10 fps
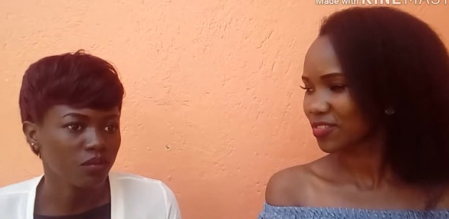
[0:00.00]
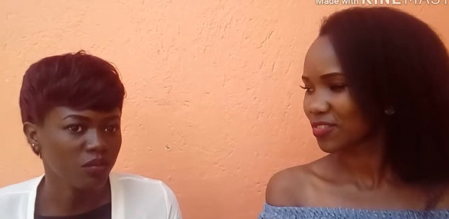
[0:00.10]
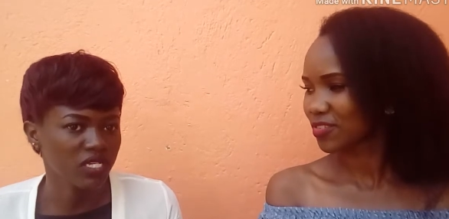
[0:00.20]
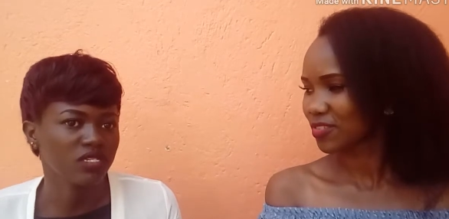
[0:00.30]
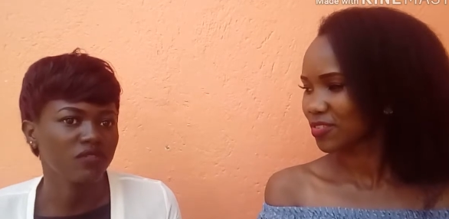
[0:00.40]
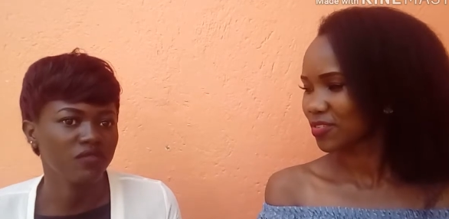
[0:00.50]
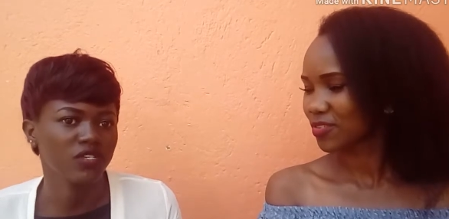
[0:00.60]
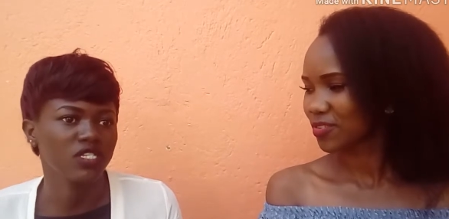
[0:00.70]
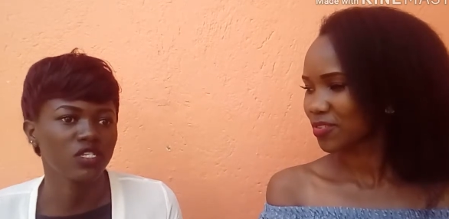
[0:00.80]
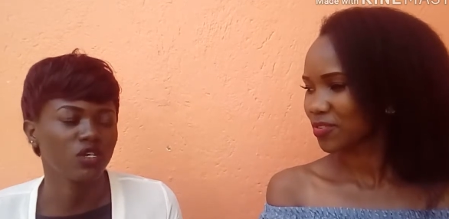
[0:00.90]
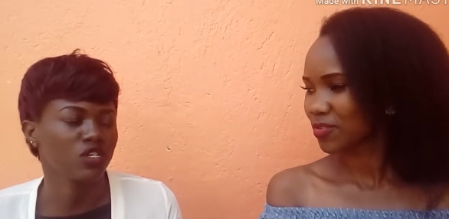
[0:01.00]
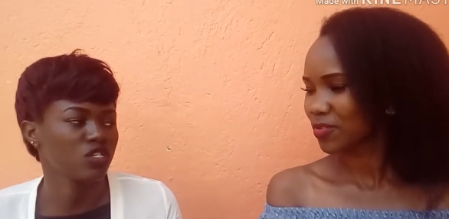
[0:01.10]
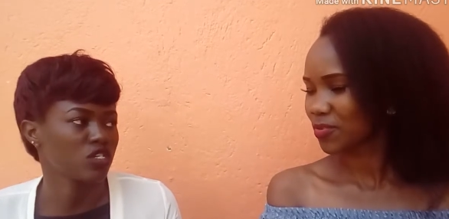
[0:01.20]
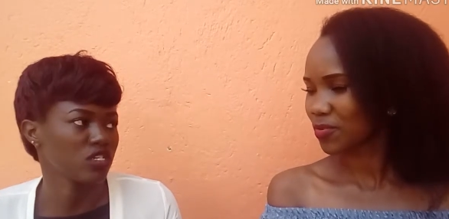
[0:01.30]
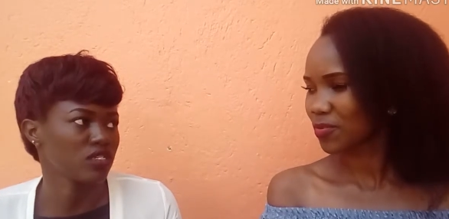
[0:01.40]
Speaker 1: best fits your
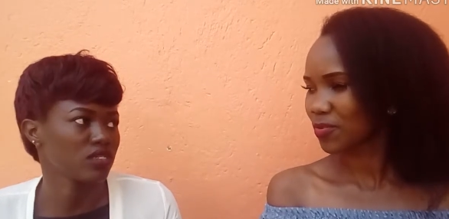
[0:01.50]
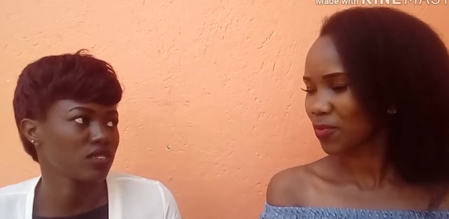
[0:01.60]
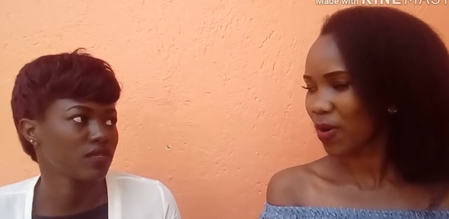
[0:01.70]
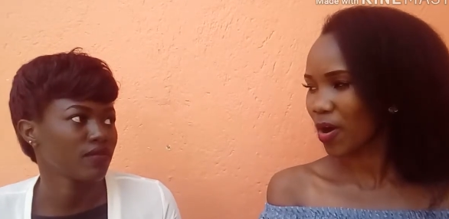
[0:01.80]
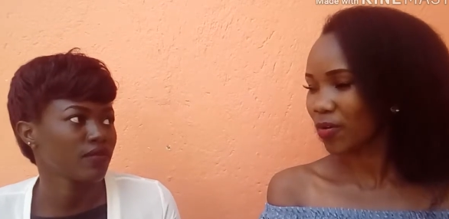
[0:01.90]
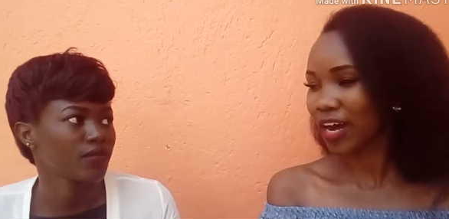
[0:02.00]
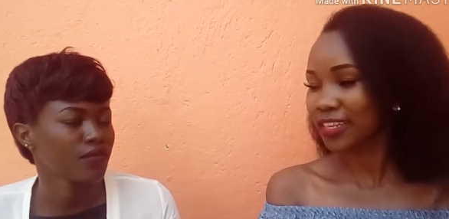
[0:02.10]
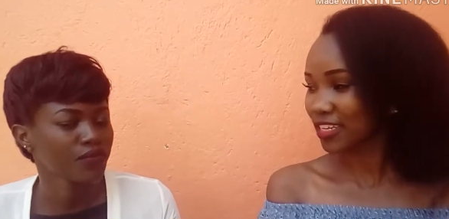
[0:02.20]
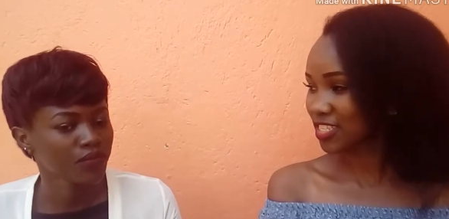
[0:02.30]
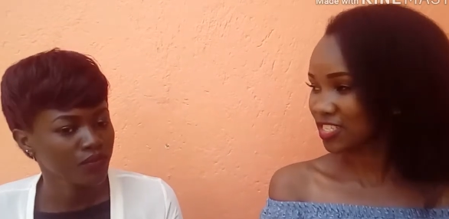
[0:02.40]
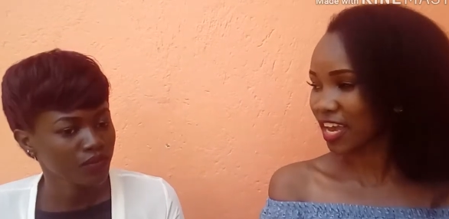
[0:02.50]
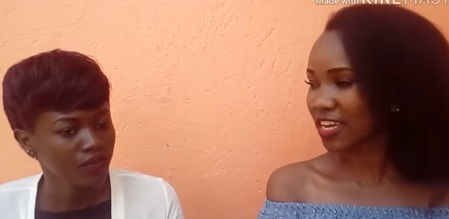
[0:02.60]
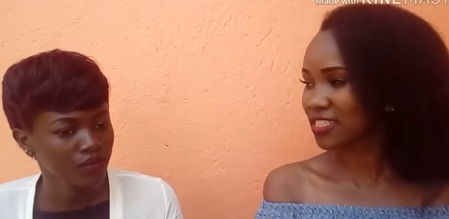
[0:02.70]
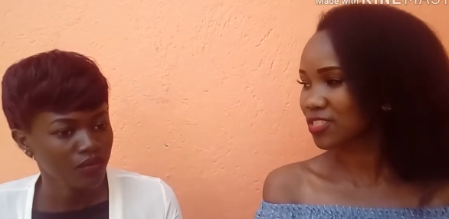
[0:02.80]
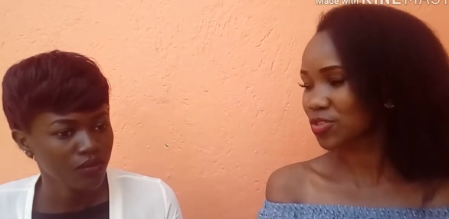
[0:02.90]
interest. Wow.
Speaker 2: And the
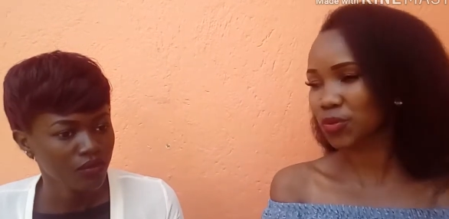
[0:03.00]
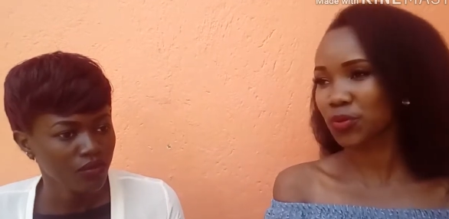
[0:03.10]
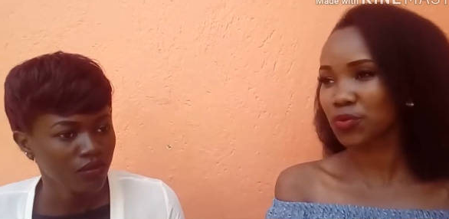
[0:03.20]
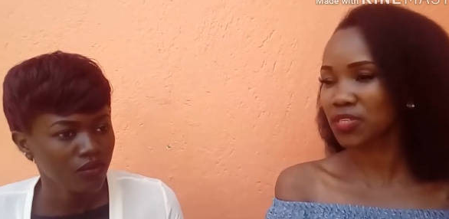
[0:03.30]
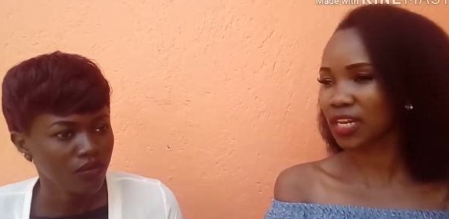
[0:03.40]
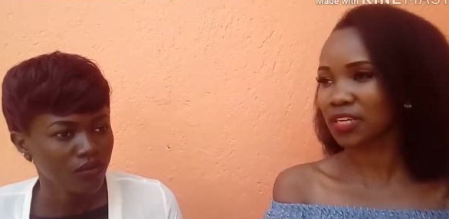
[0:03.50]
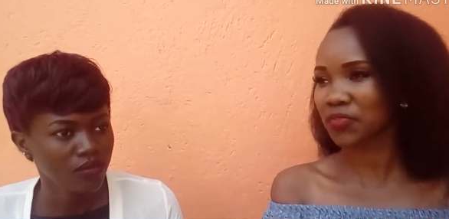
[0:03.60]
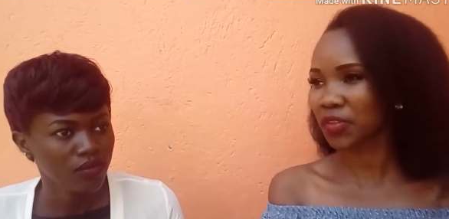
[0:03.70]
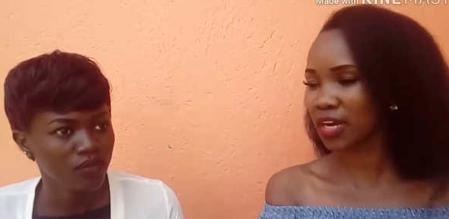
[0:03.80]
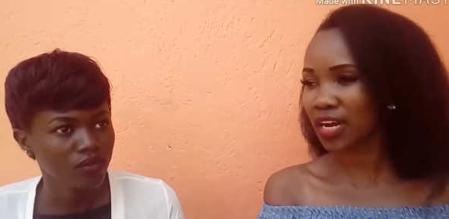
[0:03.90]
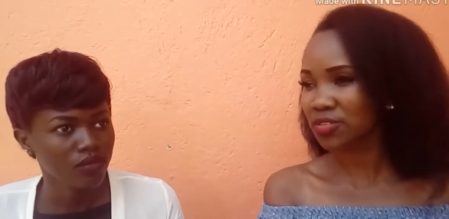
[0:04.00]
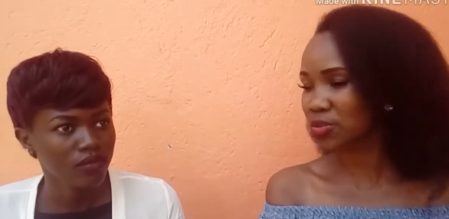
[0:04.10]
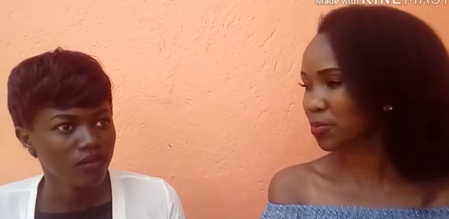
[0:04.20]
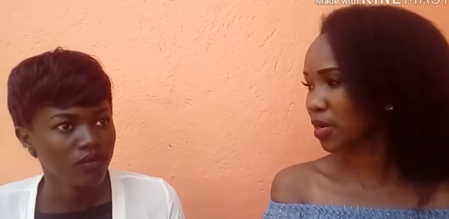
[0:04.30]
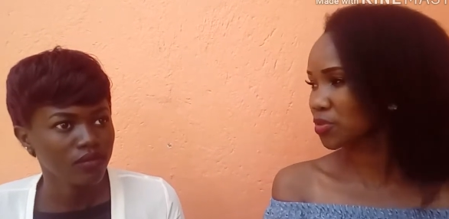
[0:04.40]
designs, do you select for the
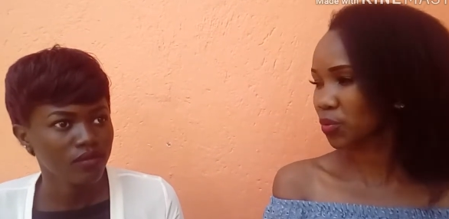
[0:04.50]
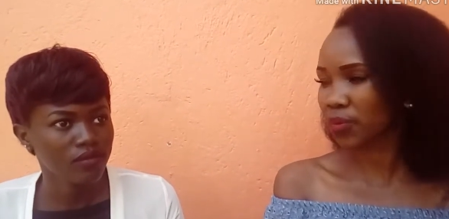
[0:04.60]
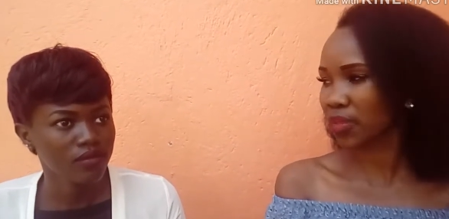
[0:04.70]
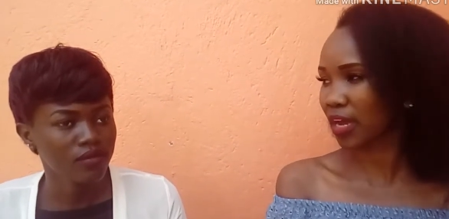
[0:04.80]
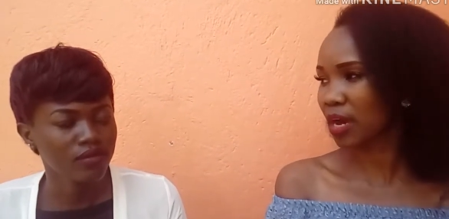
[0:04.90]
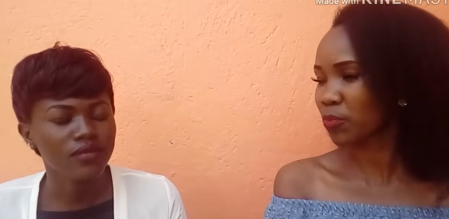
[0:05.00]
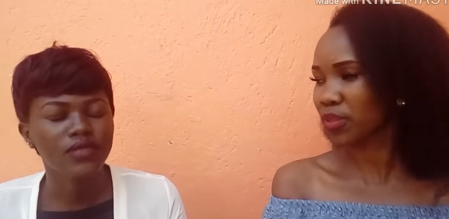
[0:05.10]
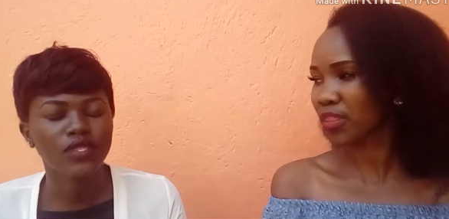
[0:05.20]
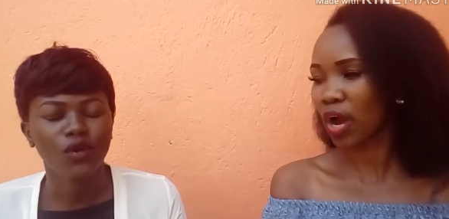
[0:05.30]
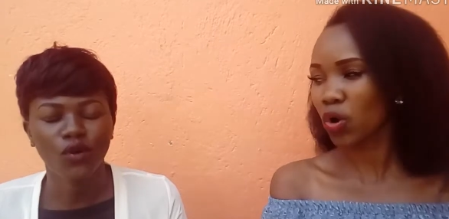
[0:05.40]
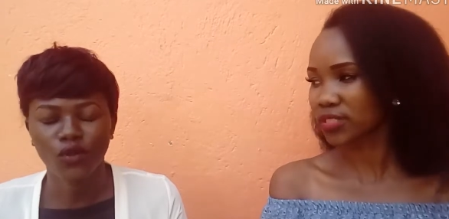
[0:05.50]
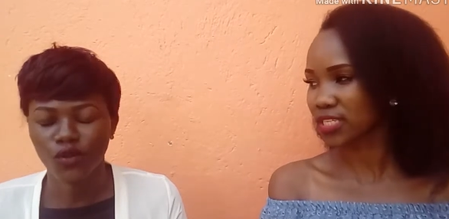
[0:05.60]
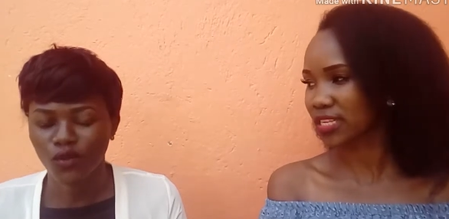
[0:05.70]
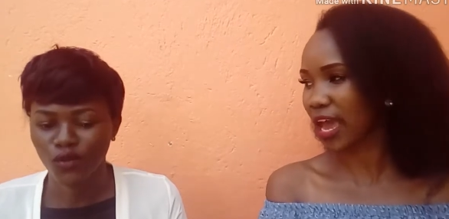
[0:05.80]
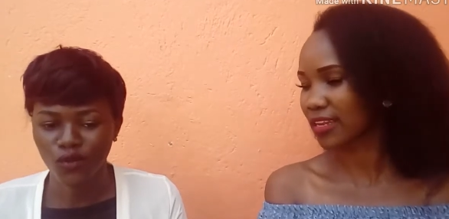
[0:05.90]
customers or they come with no, their own
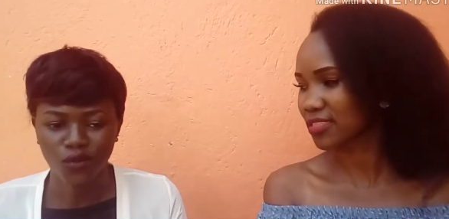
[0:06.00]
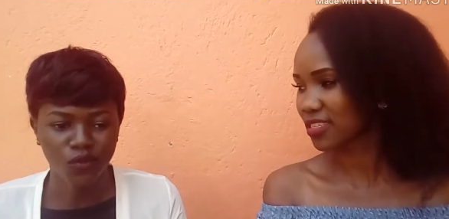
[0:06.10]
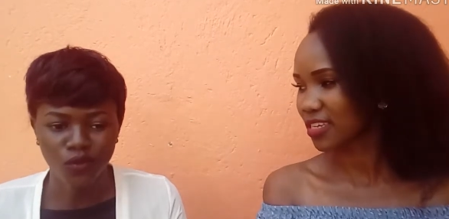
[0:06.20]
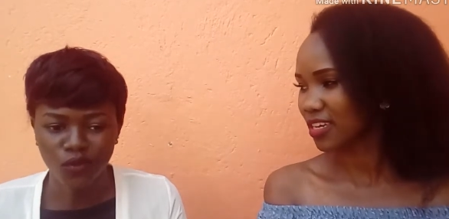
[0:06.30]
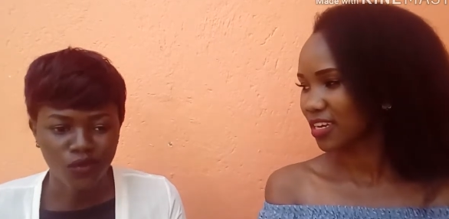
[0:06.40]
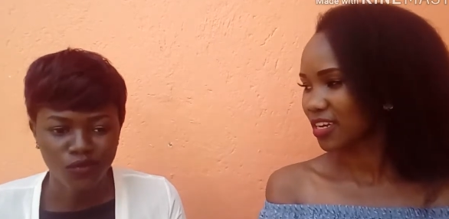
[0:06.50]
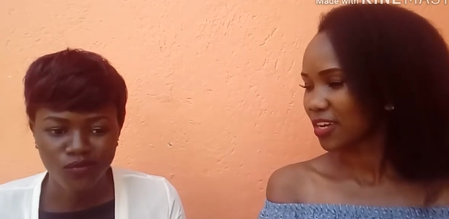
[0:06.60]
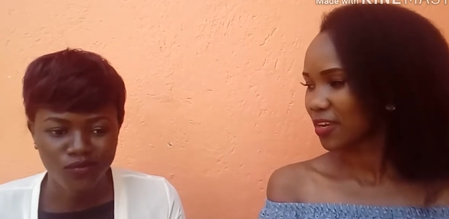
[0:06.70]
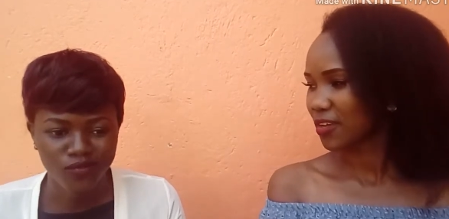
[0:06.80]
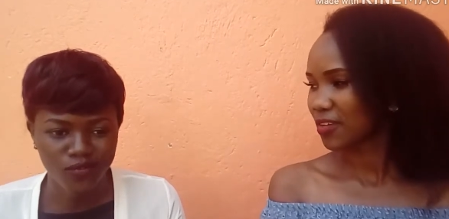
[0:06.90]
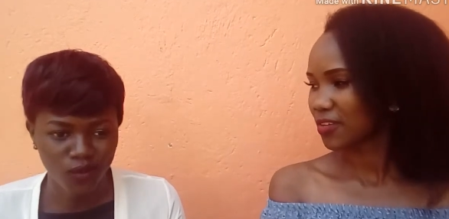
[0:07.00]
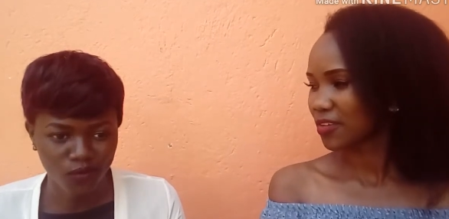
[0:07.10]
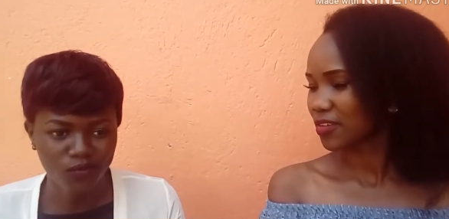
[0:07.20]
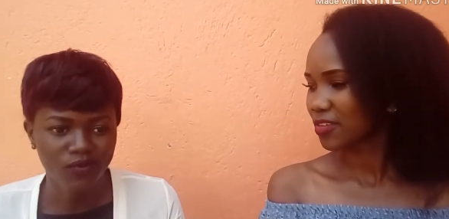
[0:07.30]
no, designs? No, no,